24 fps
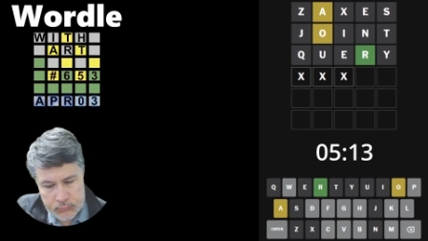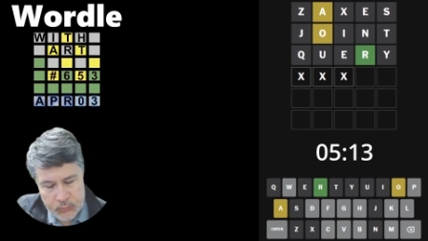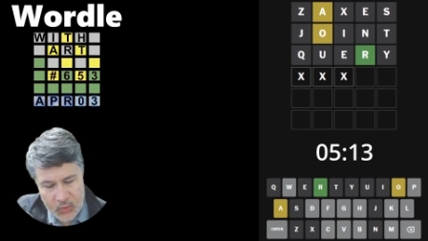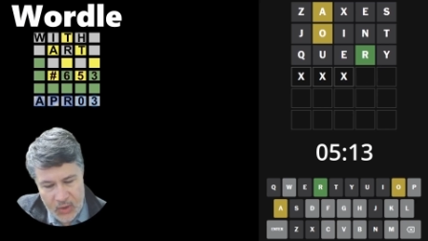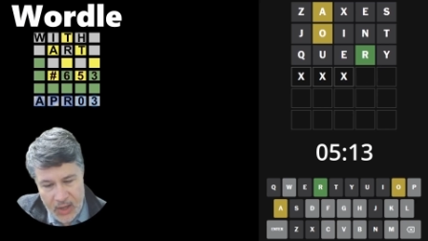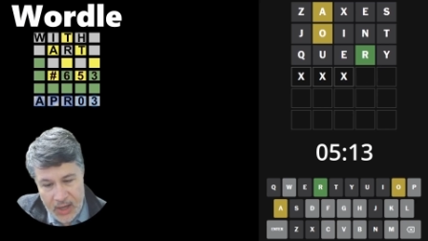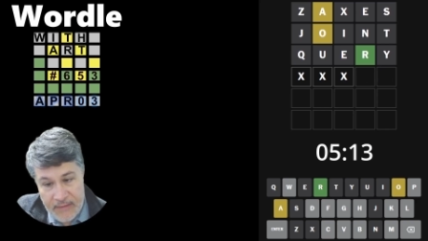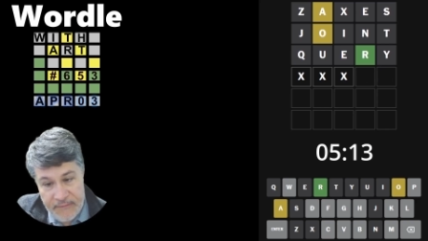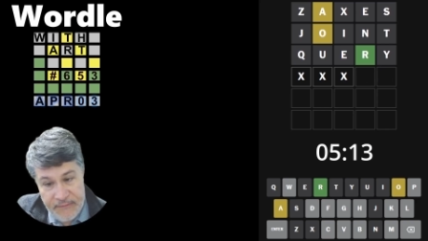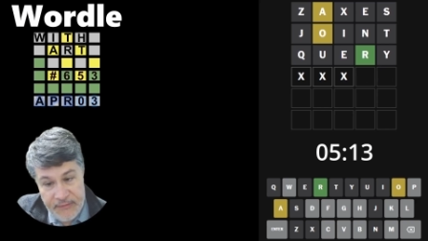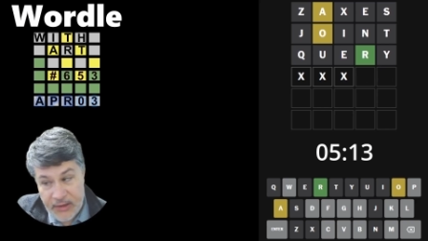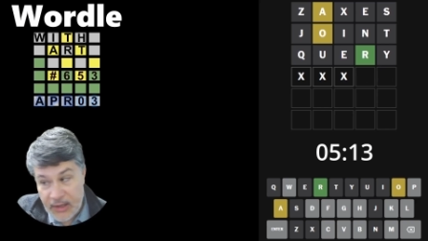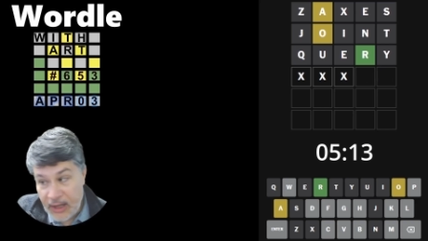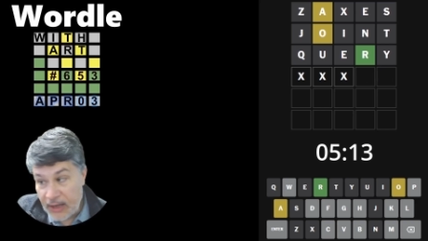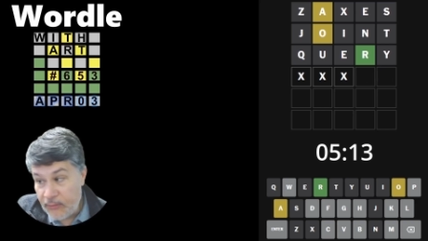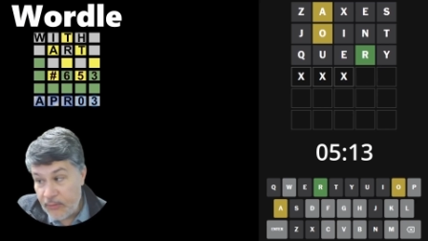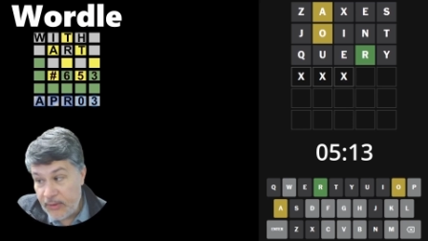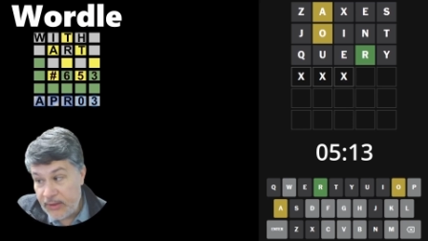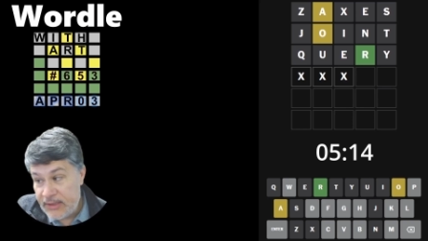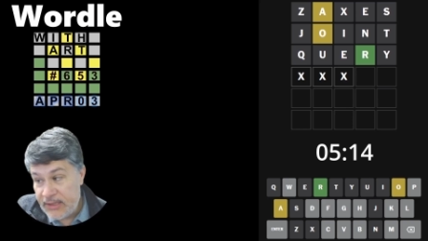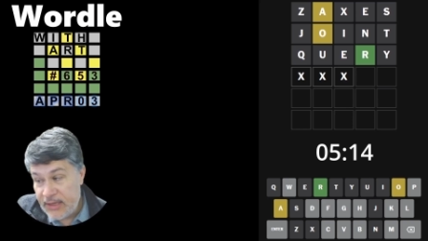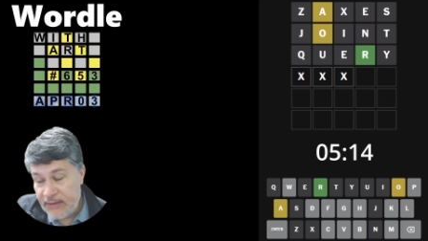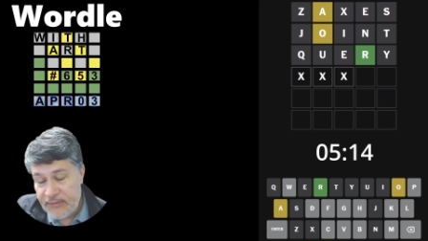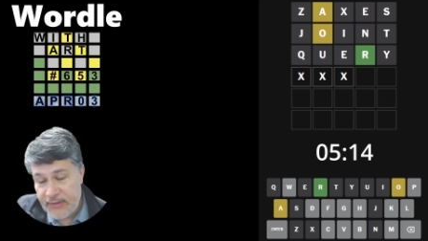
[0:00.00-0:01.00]
I feel like
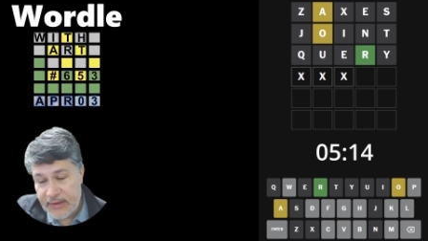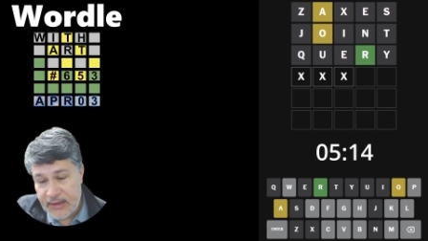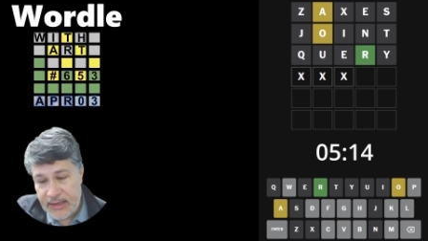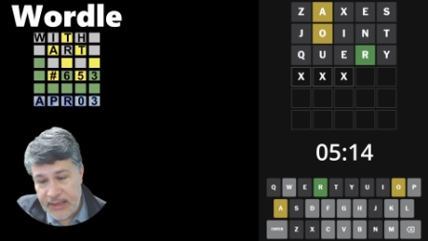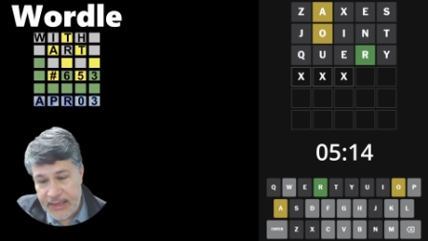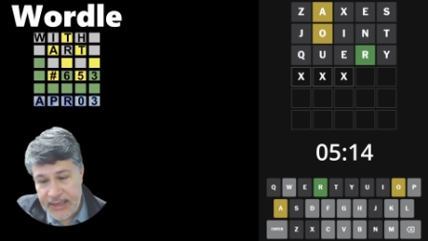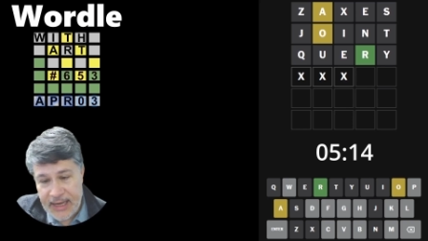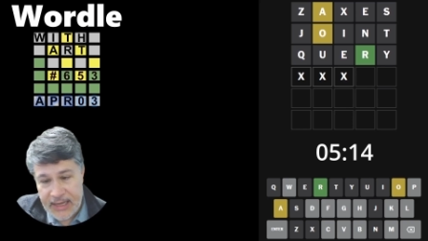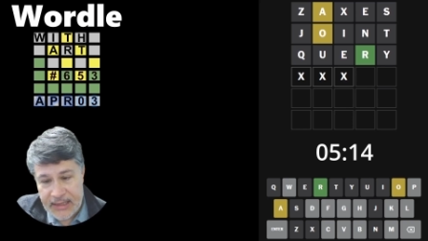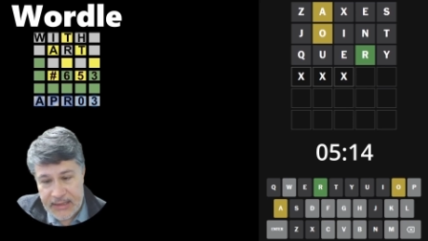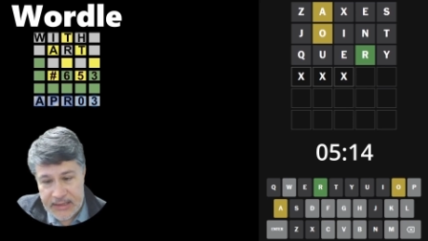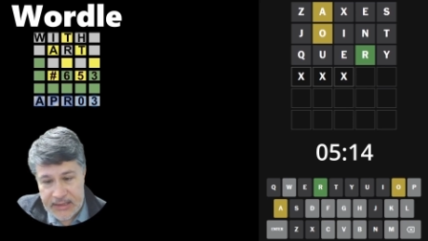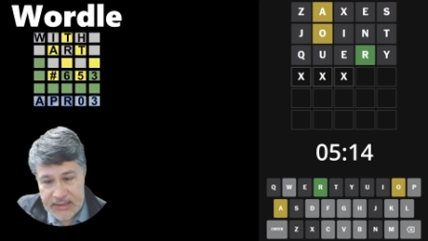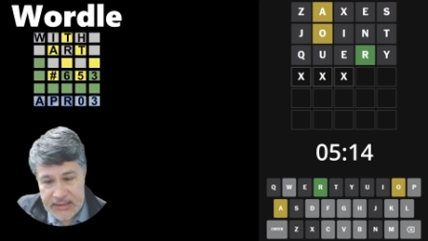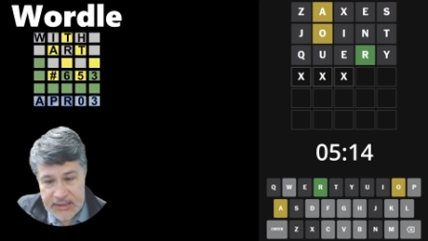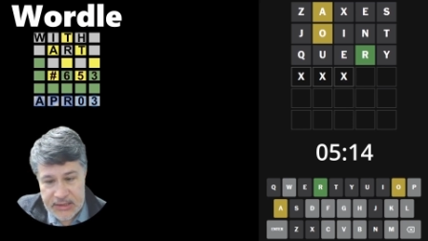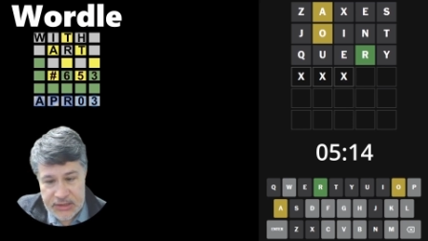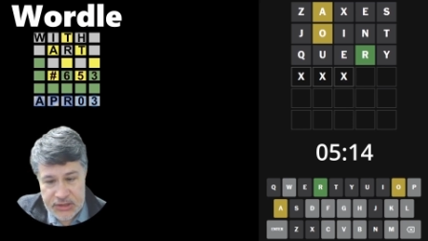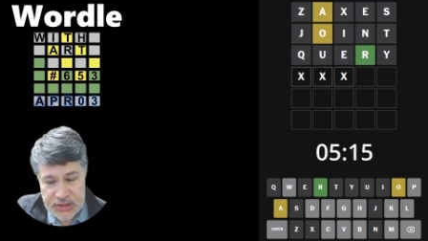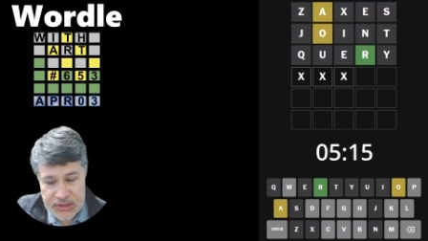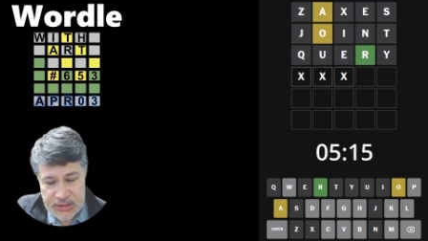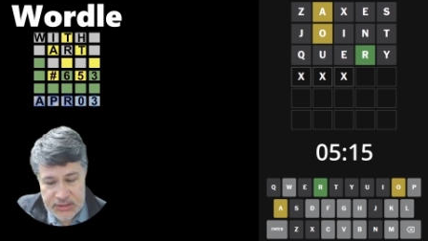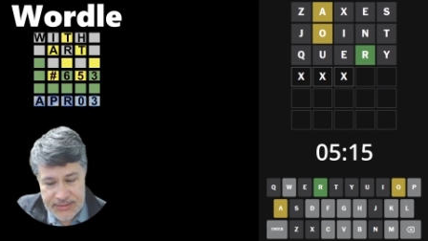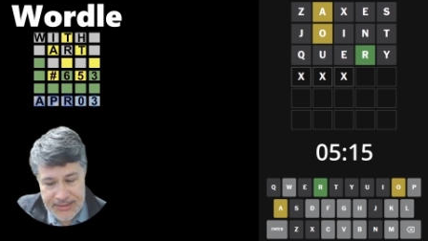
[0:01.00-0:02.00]
we're definitely going to get this. It's just